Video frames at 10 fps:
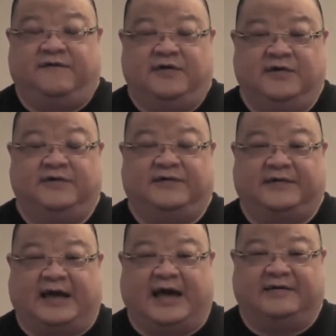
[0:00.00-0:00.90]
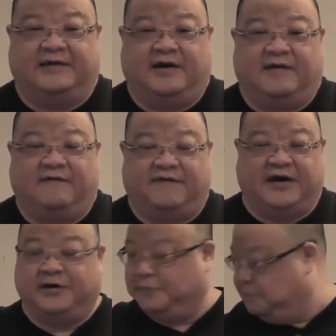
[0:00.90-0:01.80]
use as a
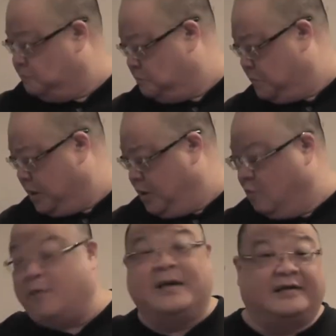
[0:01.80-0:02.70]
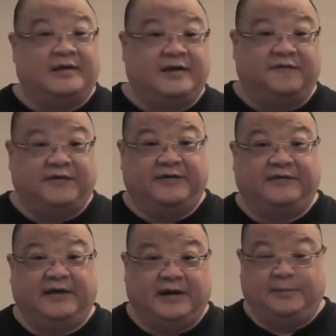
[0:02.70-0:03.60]
fighter. What makes the
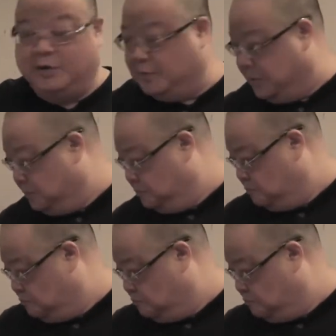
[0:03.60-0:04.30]
difference in a Bowie?